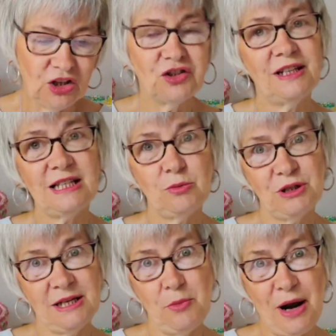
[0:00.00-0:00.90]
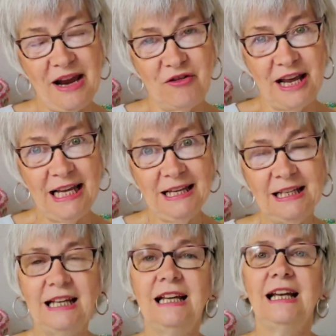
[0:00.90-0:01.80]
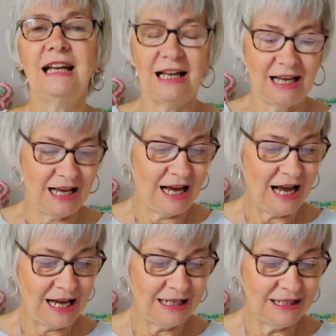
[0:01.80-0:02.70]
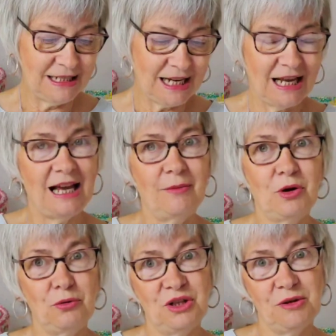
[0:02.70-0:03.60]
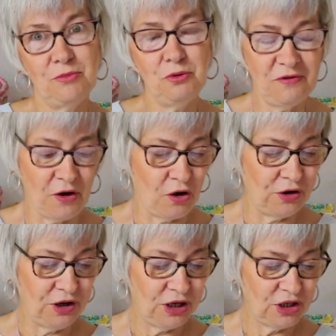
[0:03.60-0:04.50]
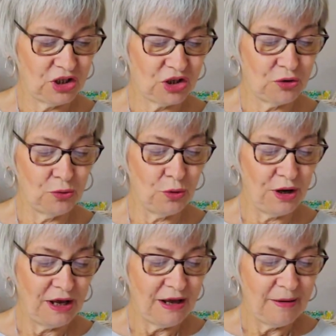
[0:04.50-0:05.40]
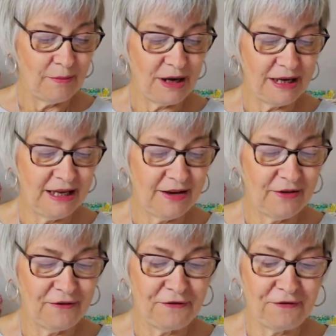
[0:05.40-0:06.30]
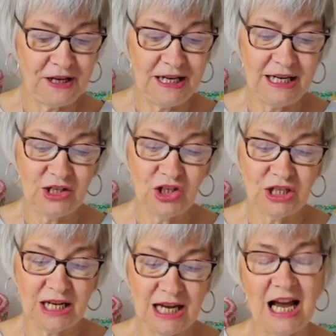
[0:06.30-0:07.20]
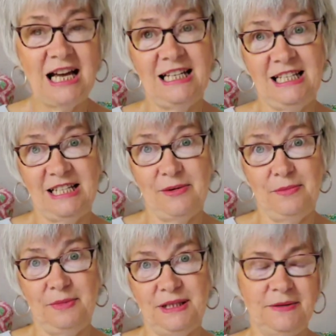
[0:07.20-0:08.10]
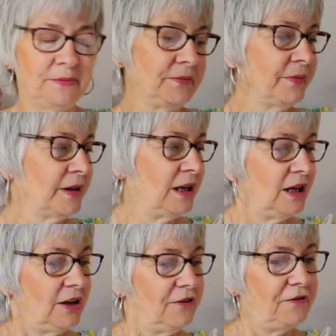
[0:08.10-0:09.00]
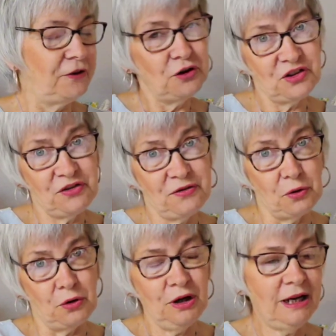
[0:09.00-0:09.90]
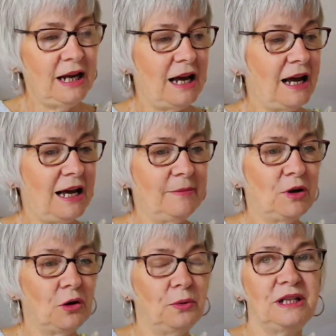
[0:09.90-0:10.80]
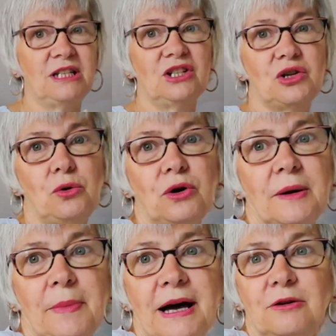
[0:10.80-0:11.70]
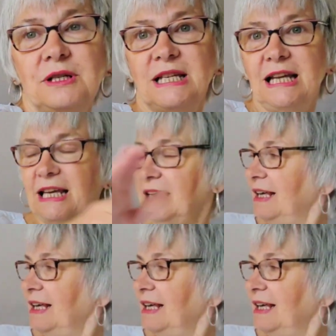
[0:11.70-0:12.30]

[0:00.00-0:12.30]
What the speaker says: So that's what I'm wearing, and I'm going to move on to my finished items. First of all, I'm going to talk about